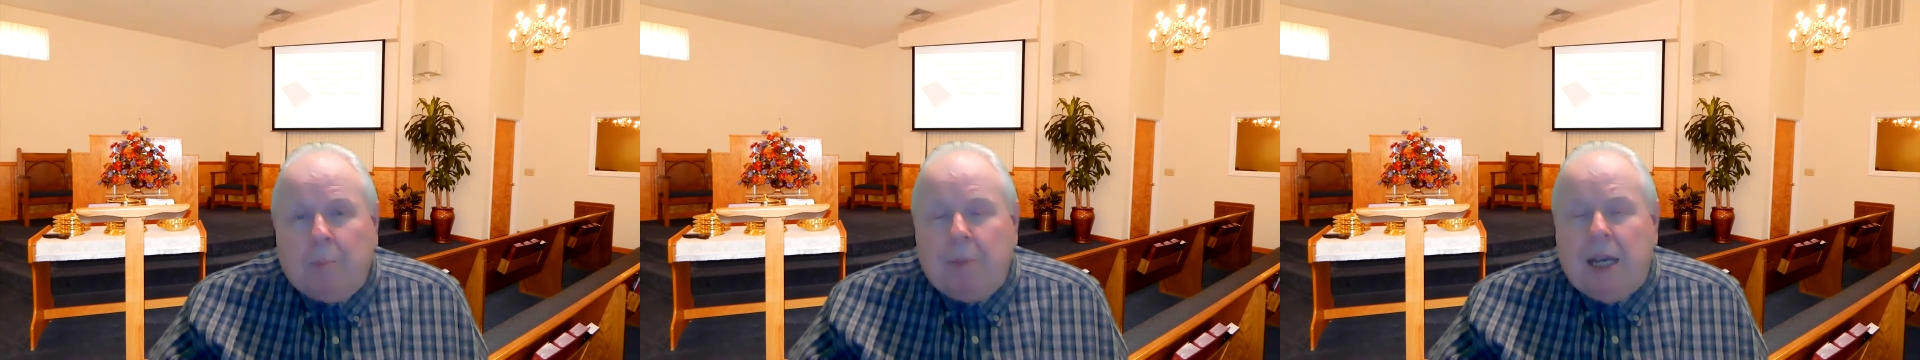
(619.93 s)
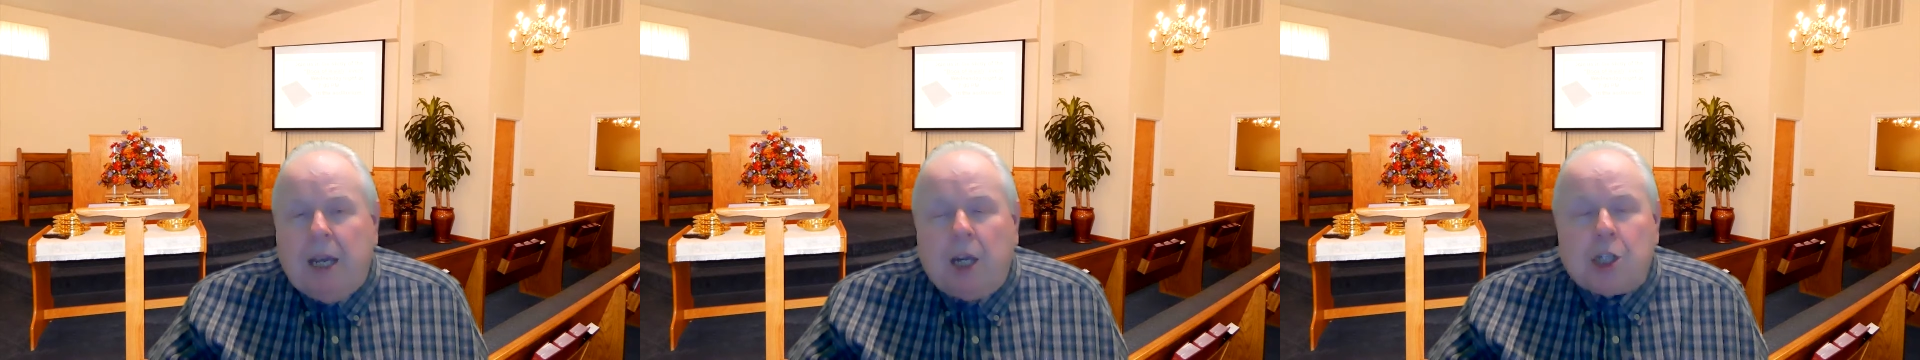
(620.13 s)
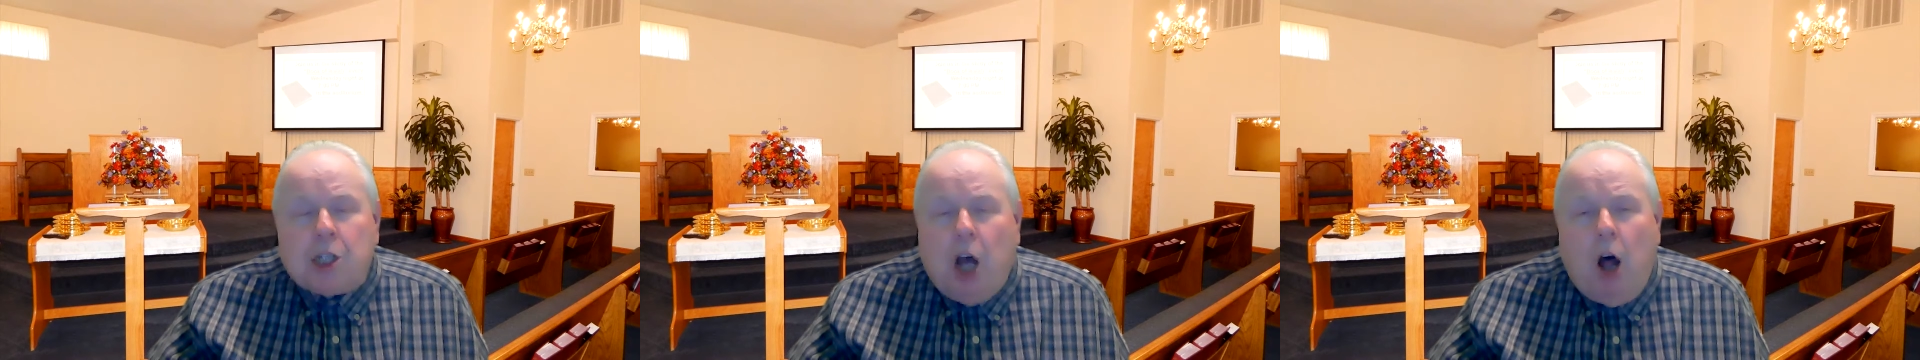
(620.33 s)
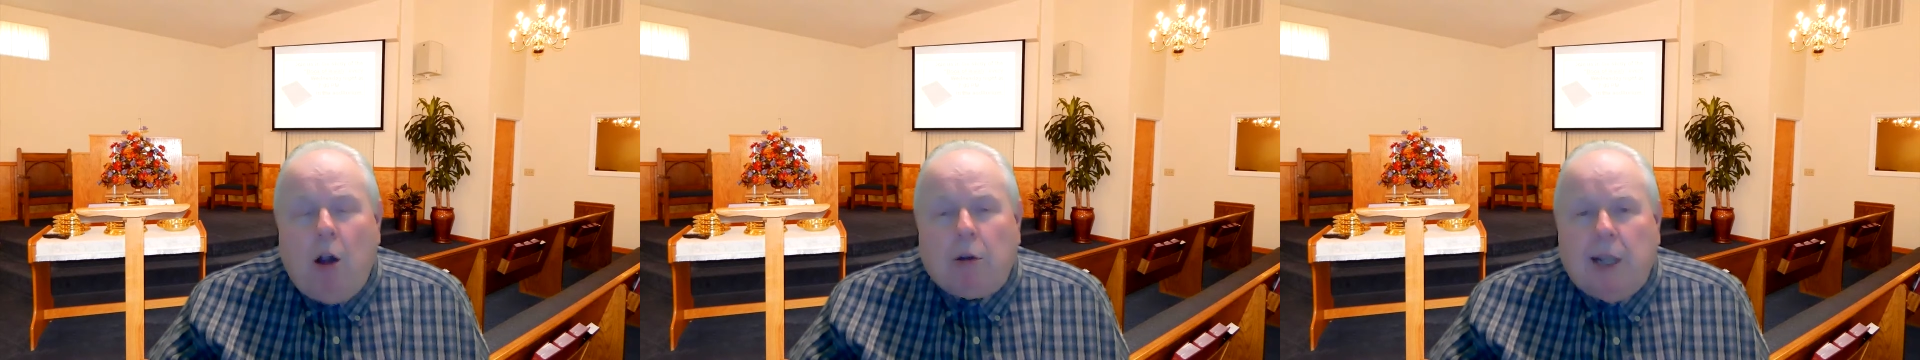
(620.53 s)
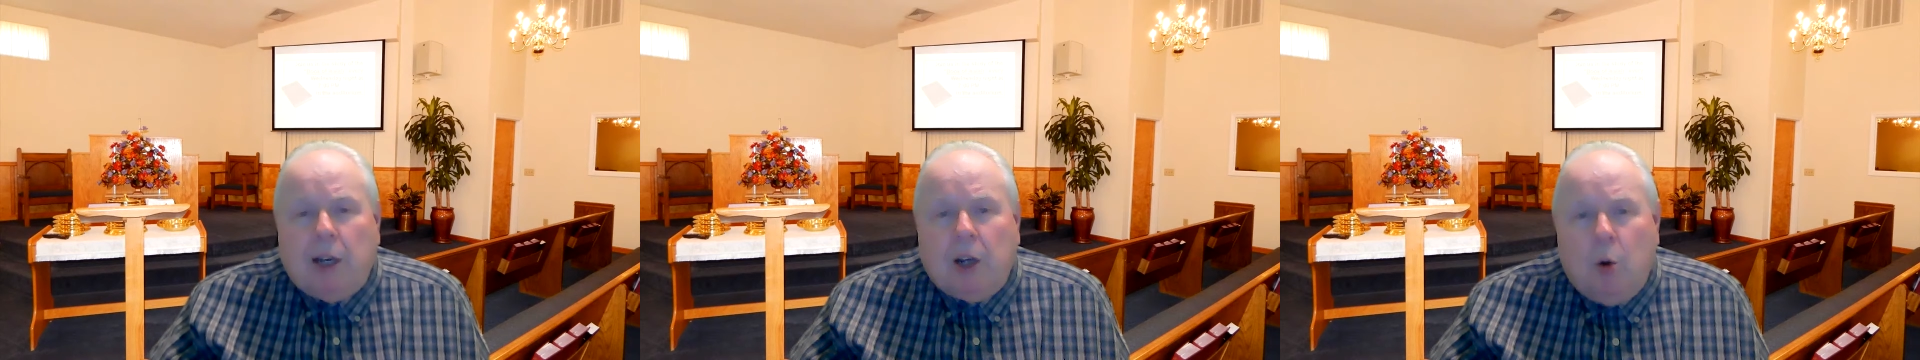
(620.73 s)
Be
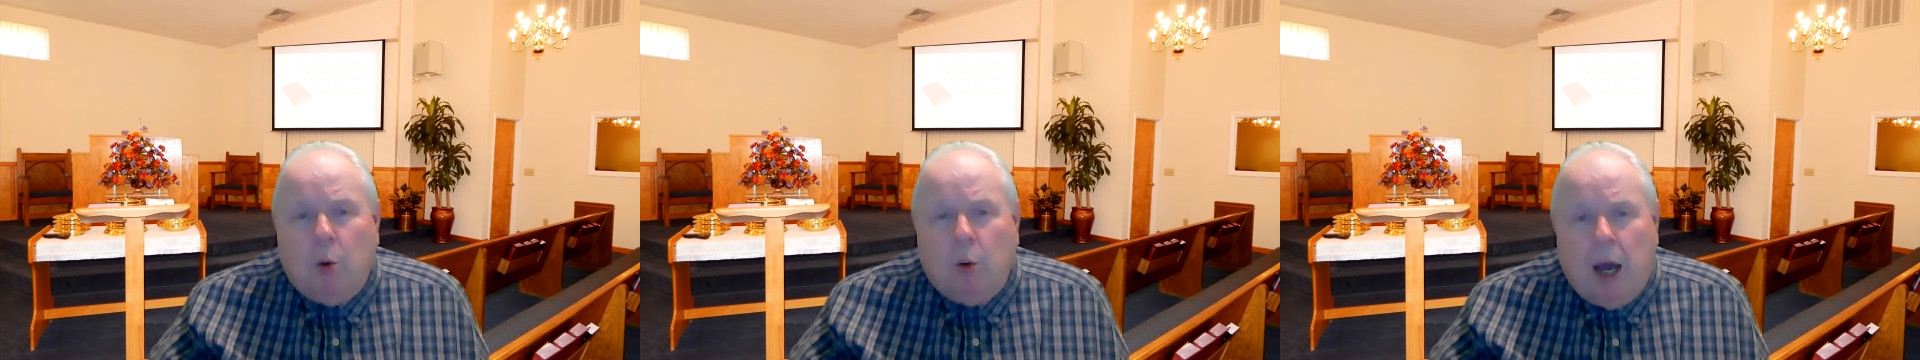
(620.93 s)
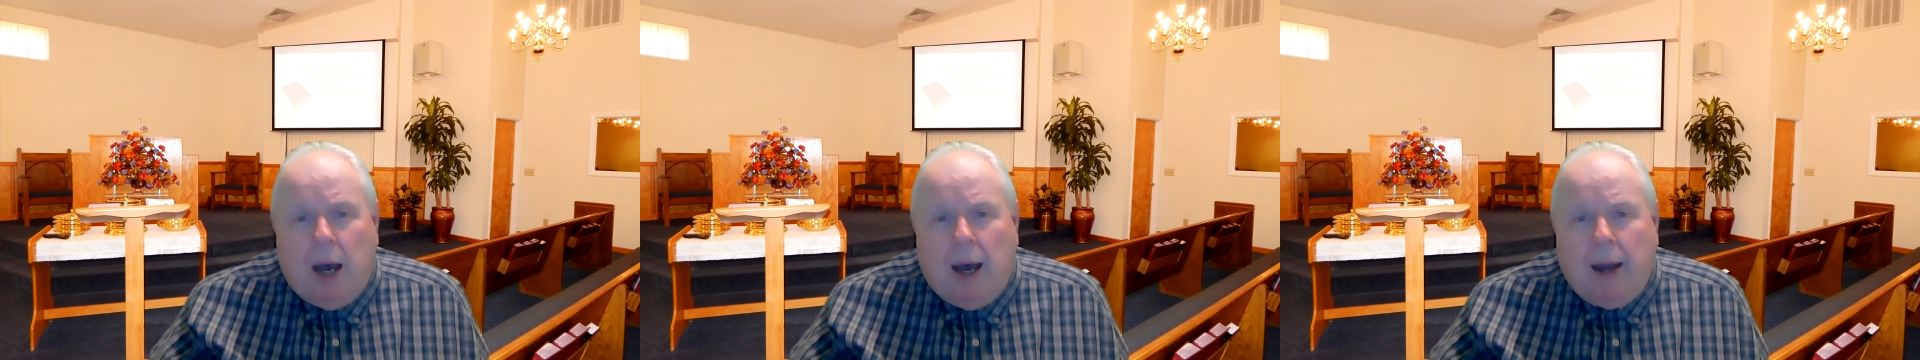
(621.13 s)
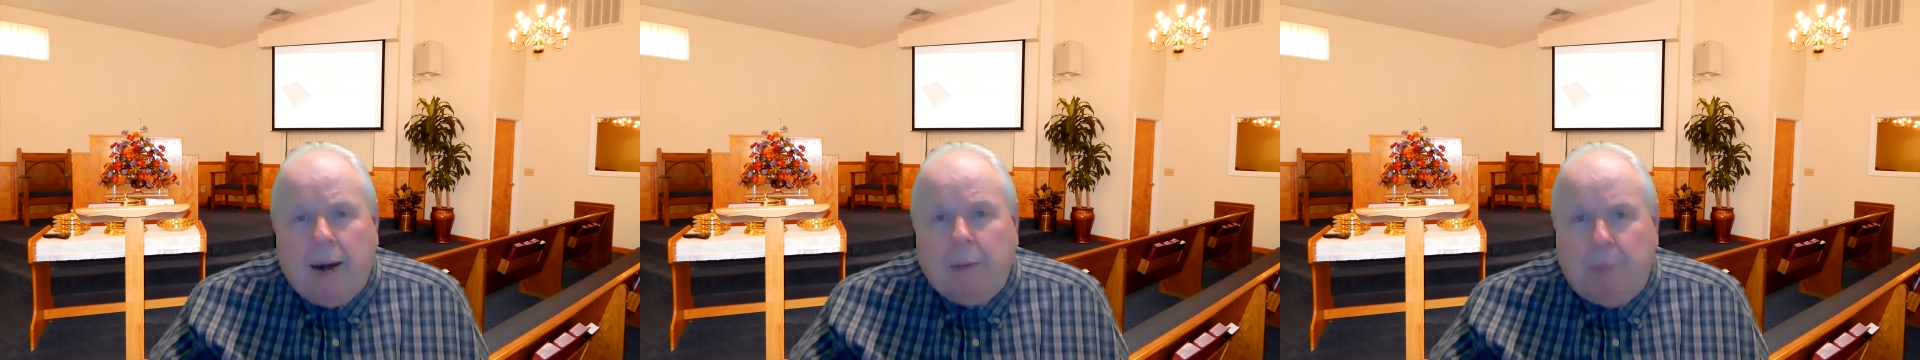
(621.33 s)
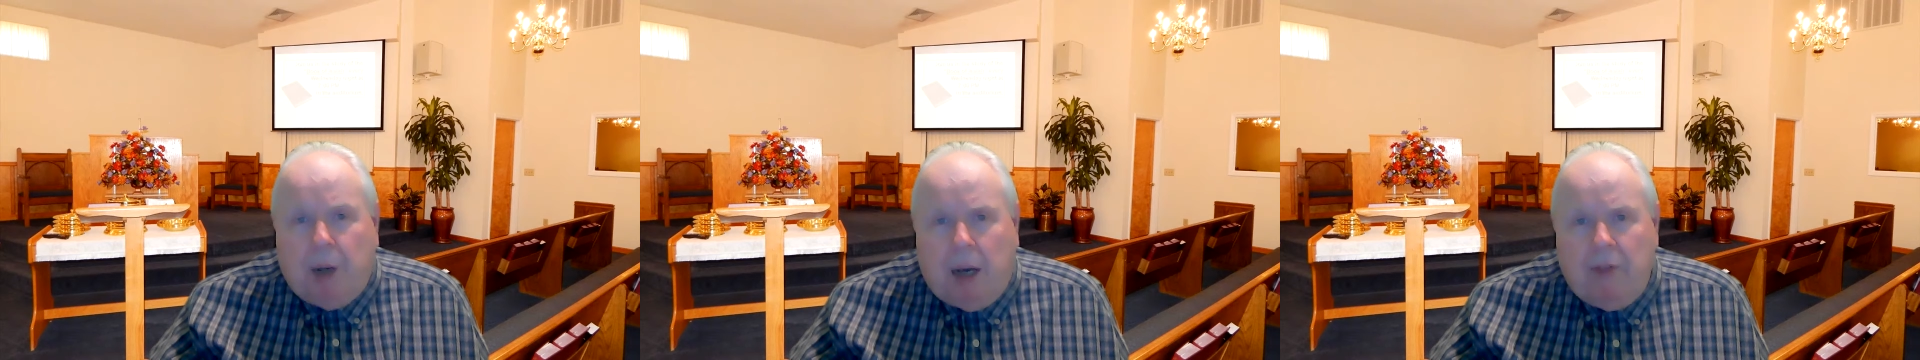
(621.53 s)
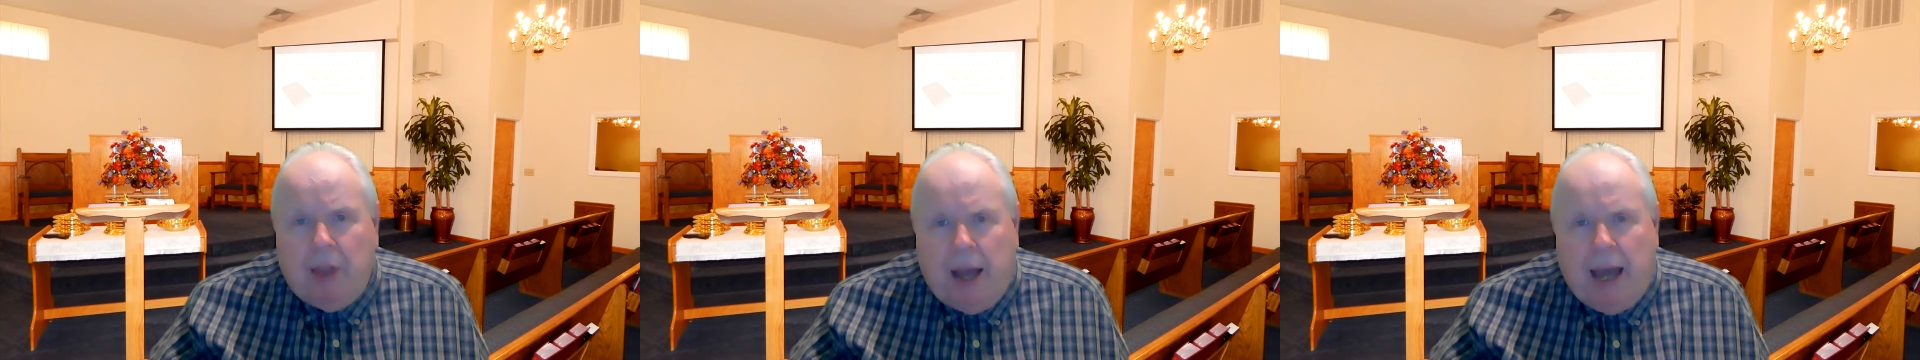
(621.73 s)
exalted, O God,
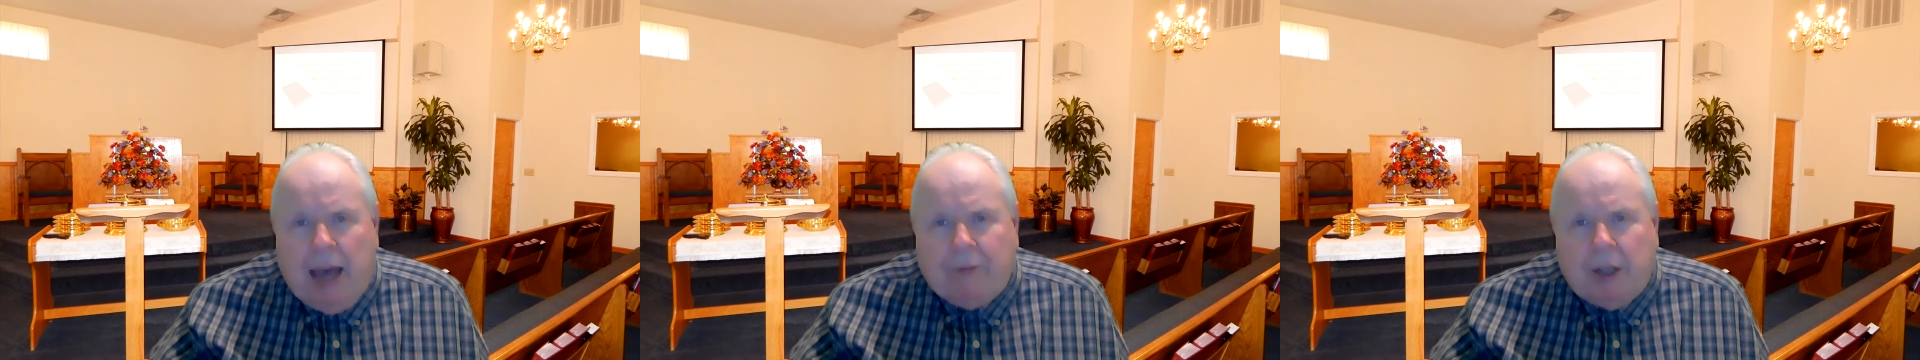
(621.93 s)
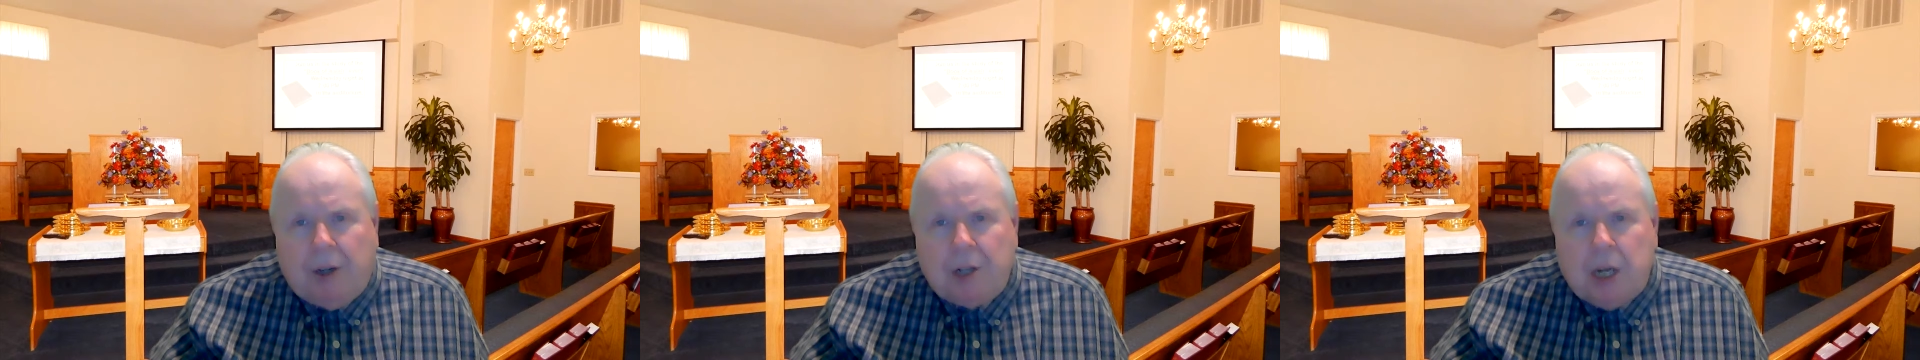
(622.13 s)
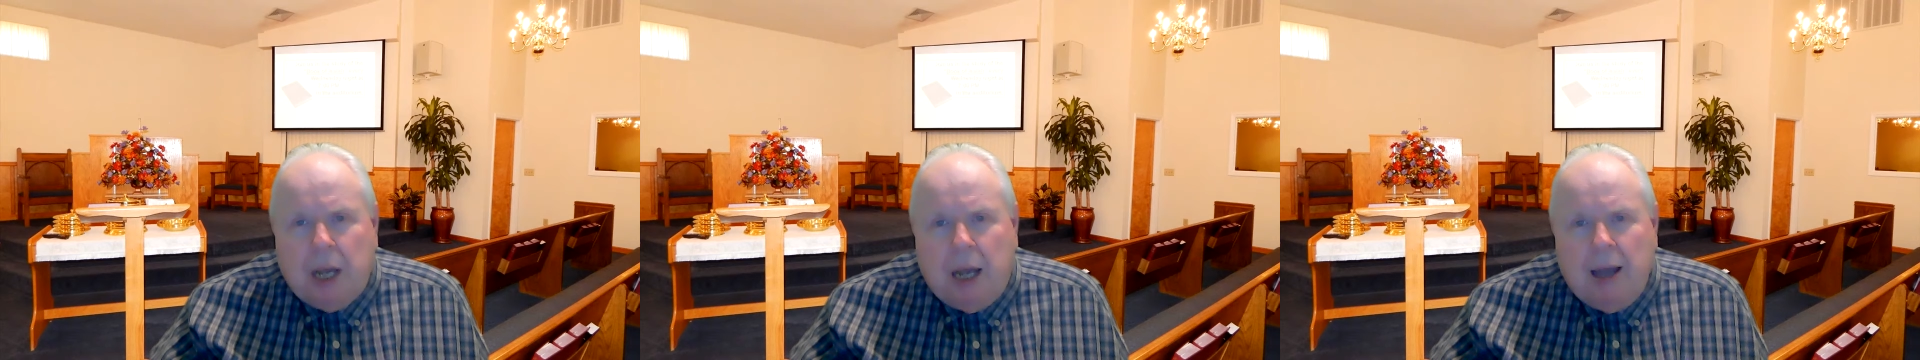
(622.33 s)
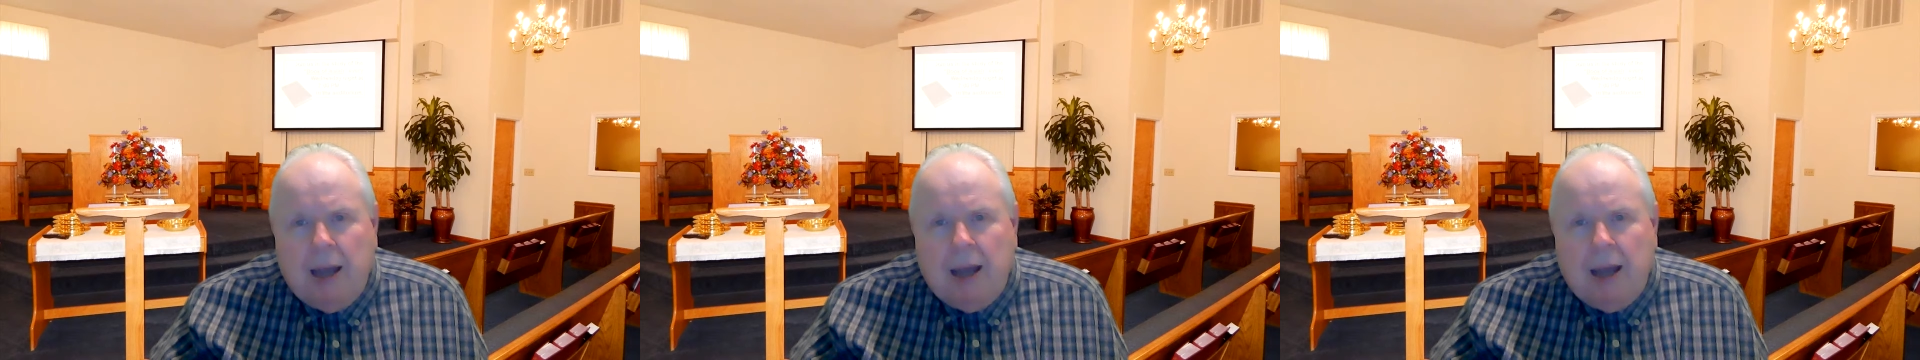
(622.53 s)
above the heavens.